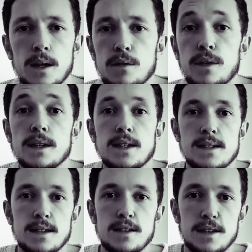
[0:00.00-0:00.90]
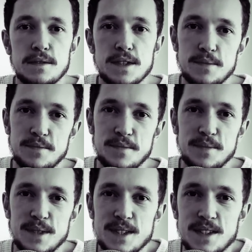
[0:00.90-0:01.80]
live fantastic lives.
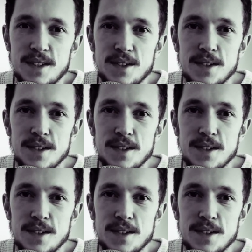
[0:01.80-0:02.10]
So